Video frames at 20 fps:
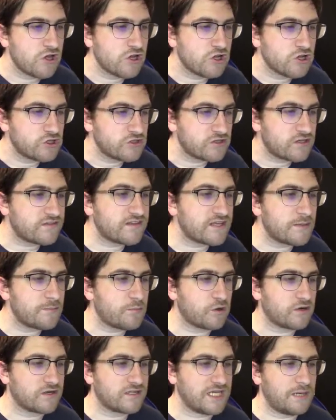So that's something
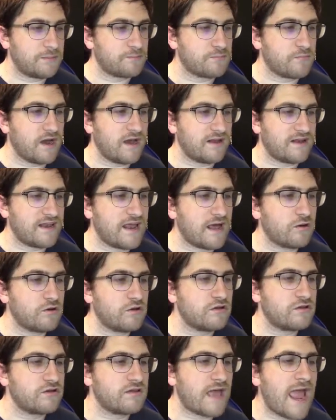important to keep in mind. Now,
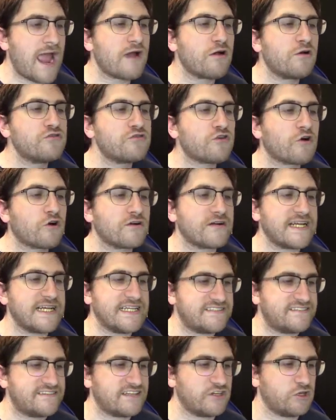the arrows aren't
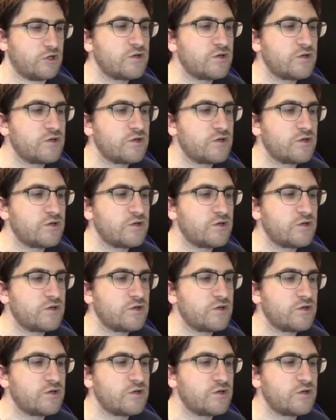instant.